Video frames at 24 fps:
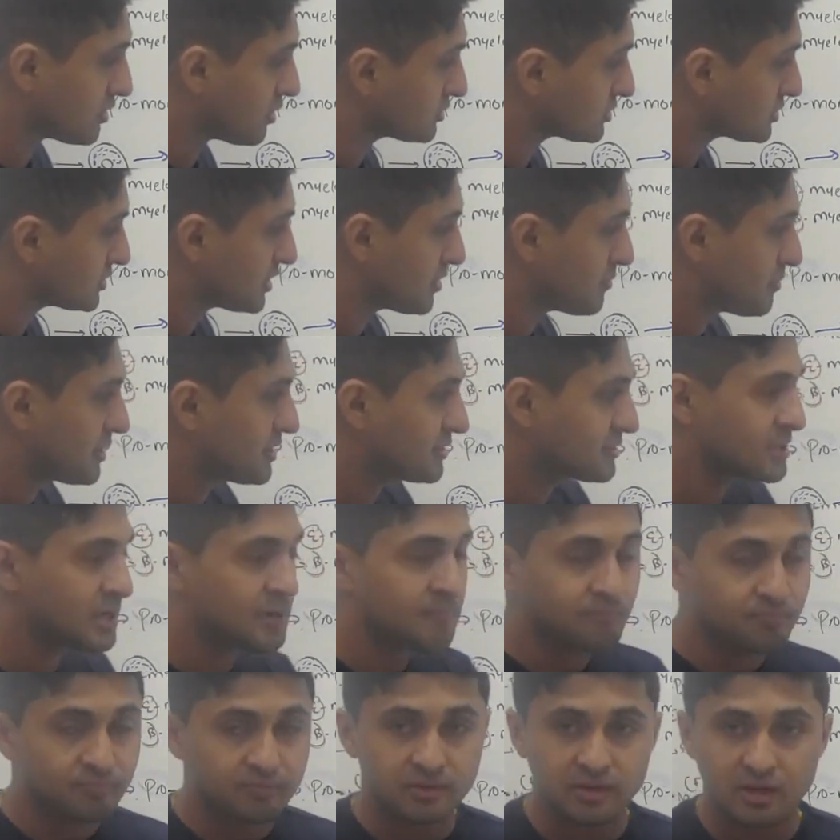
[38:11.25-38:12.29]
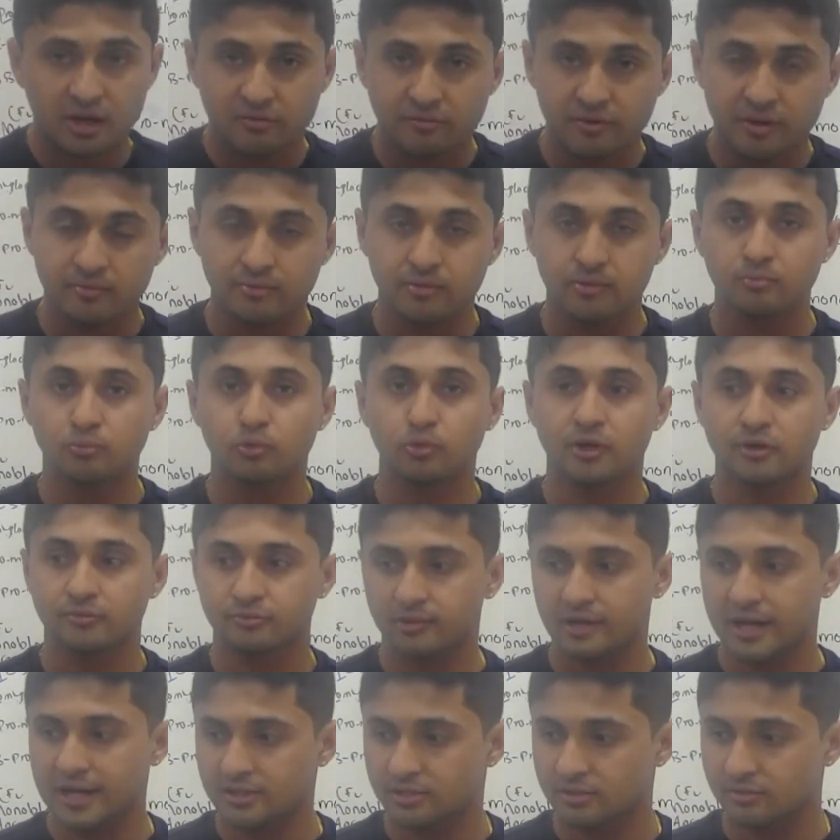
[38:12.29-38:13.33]
also say because they are very important
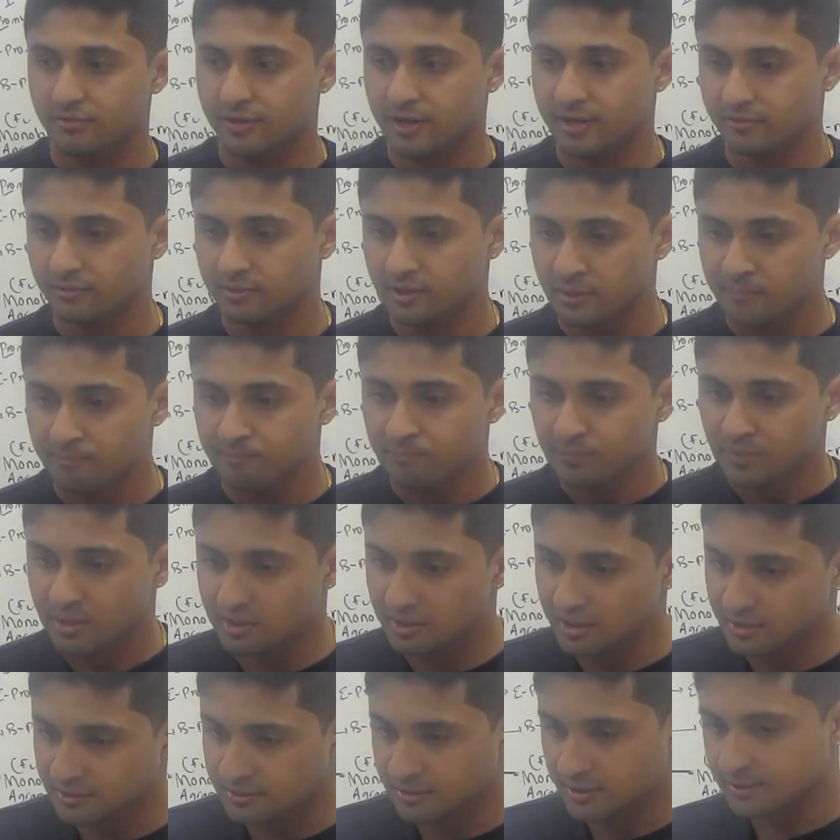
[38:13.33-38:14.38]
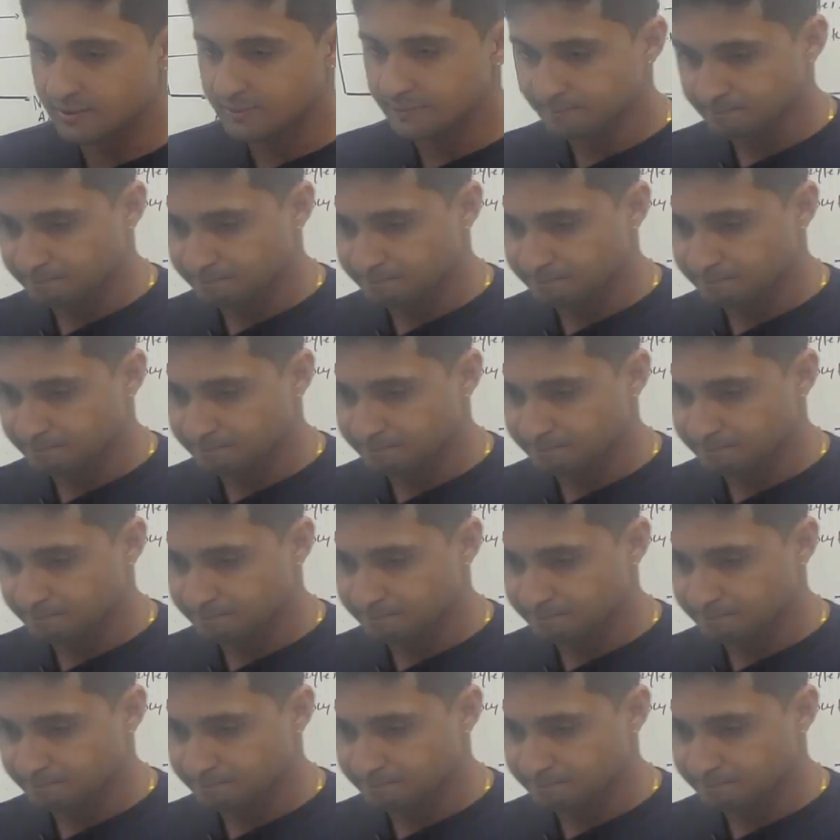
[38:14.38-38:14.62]
for actually finding the dust cells.